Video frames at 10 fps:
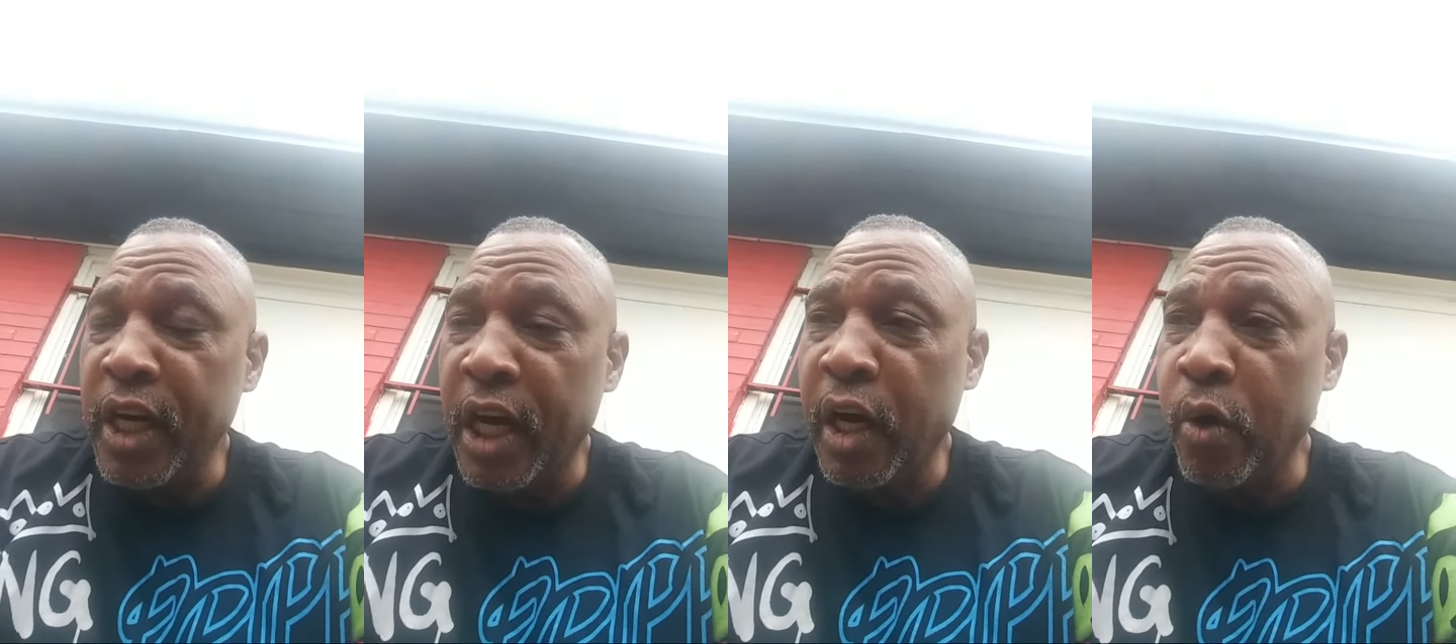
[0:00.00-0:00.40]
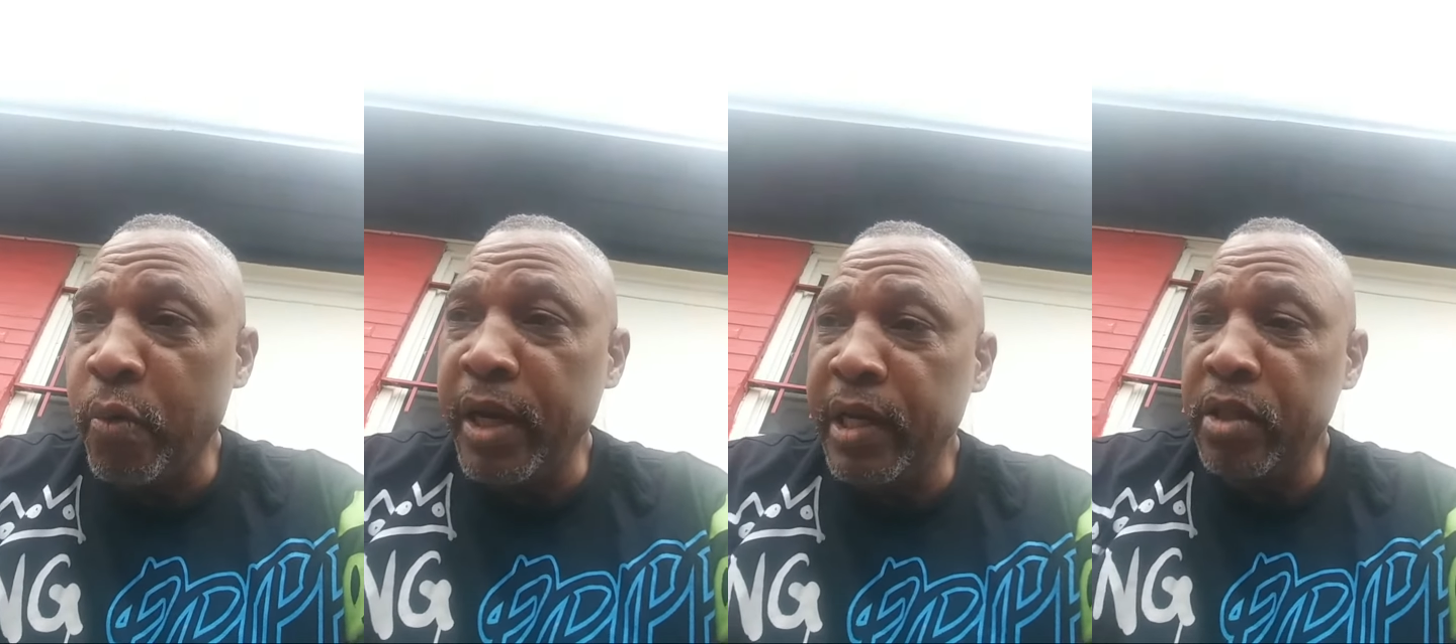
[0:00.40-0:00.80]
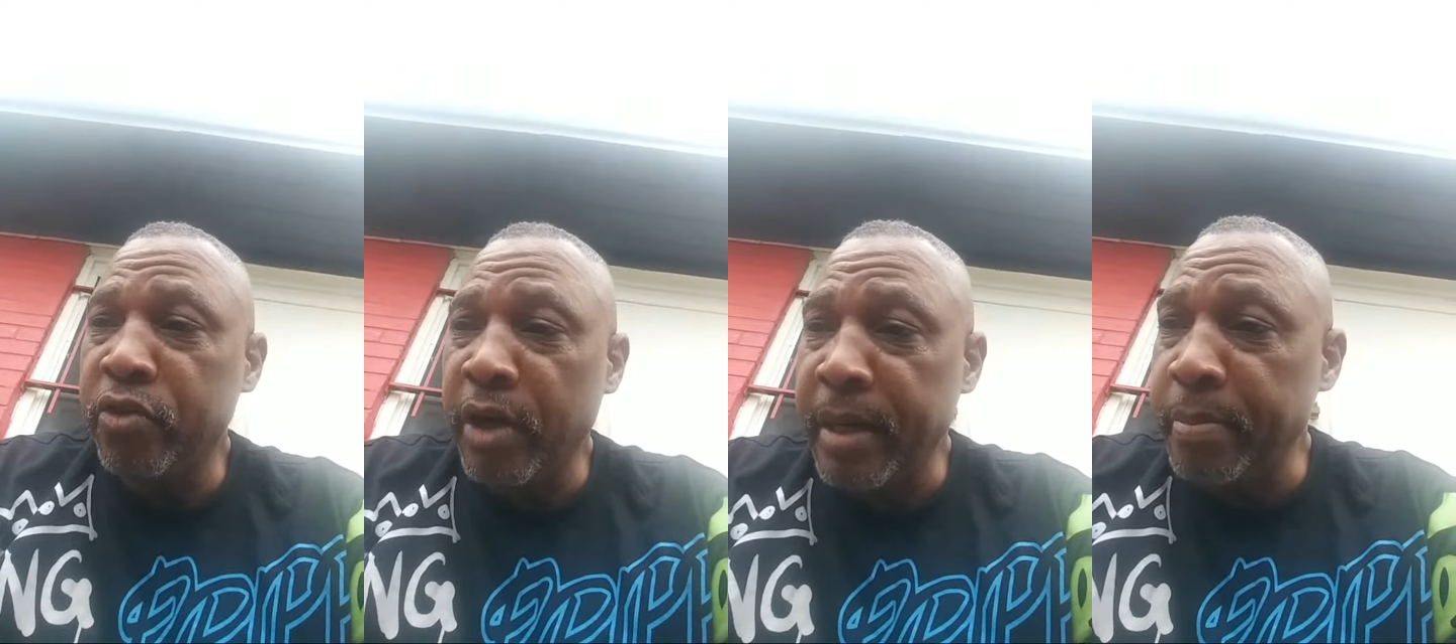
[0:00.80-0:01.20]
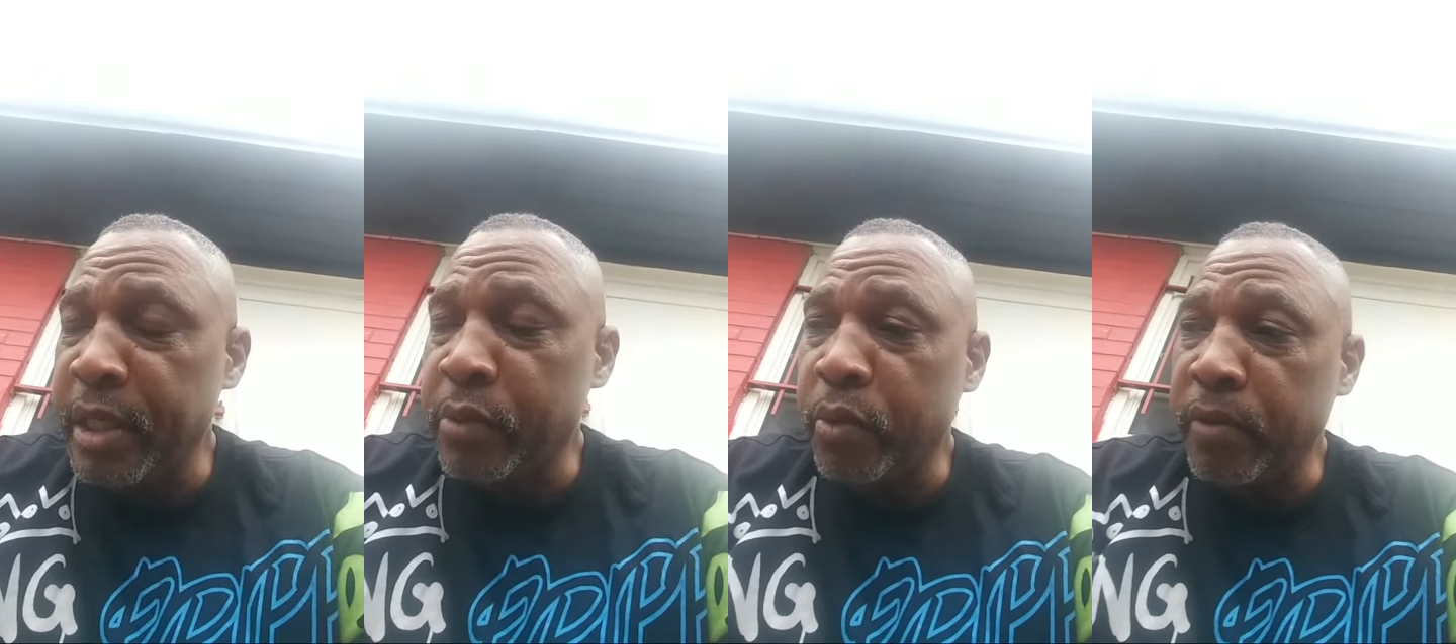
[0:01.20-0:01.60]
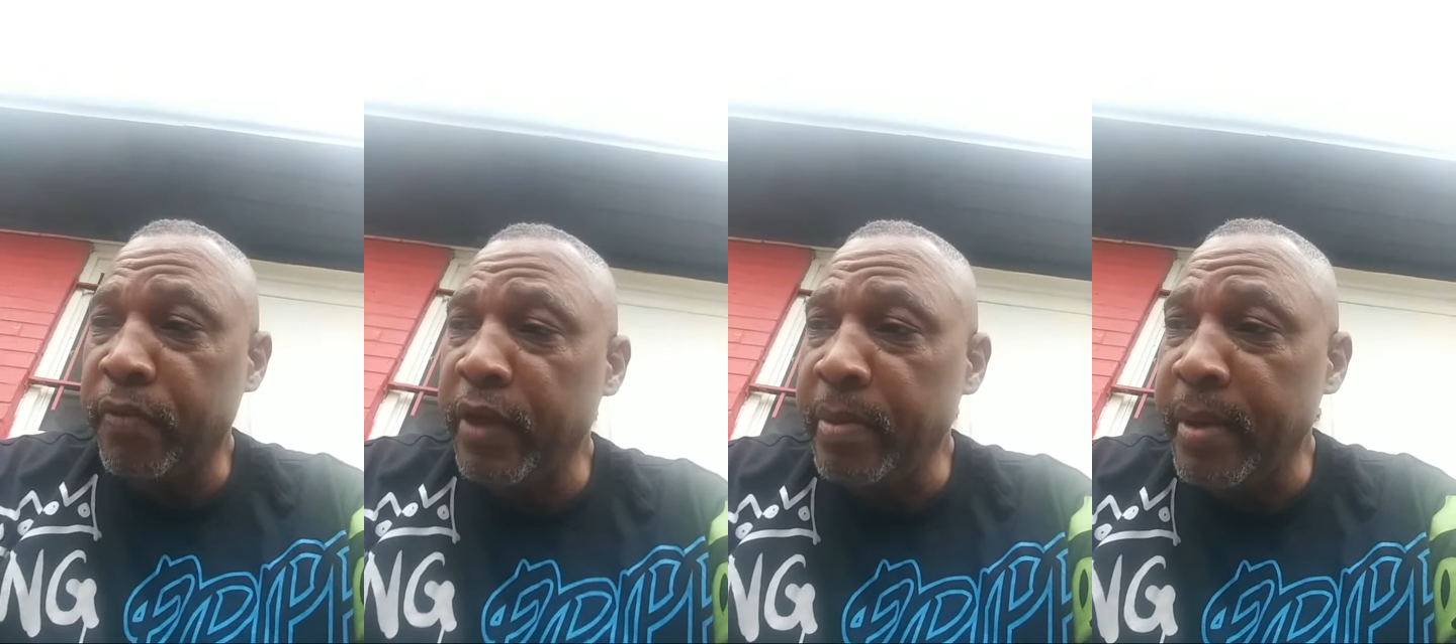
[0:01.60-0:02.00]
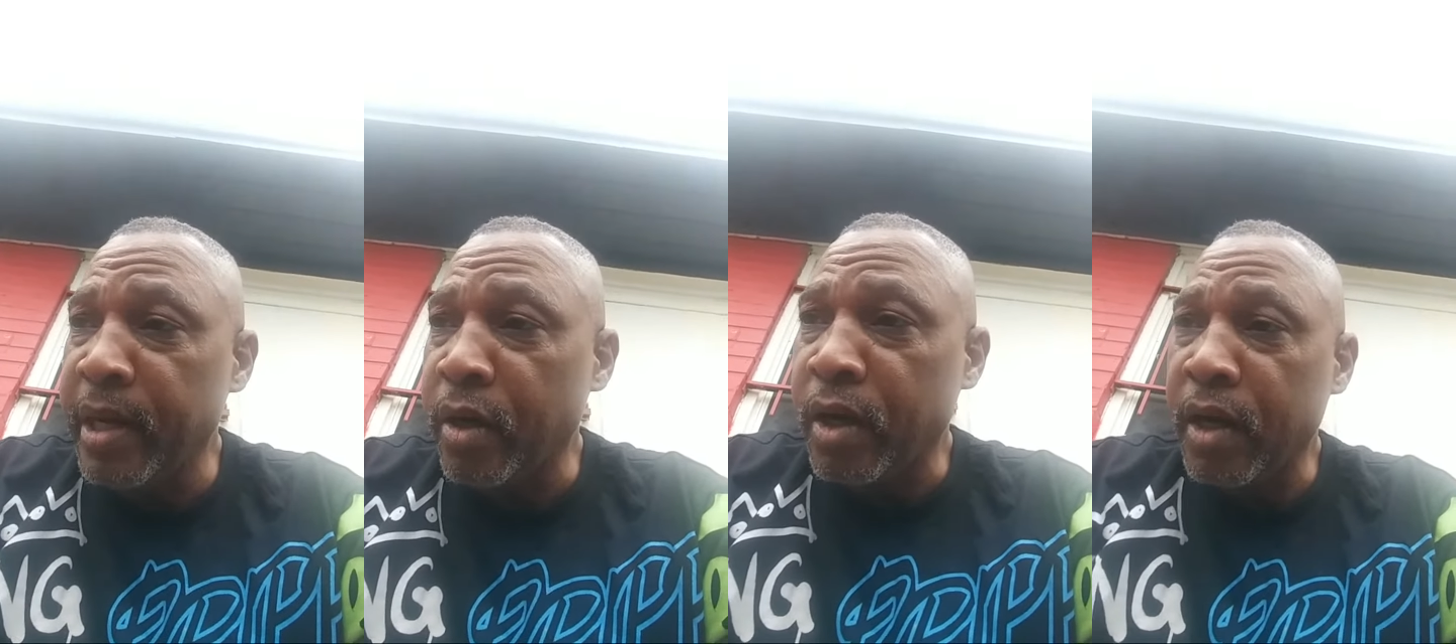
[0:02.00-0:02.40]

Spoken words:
always try to mess with the female